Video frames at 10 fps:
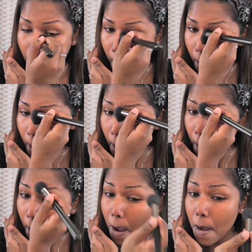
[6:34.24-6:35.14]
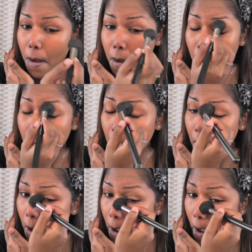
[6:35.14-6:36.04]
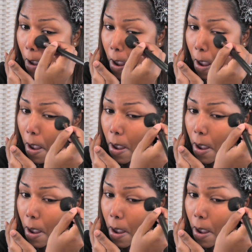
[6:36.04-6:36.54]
(silence)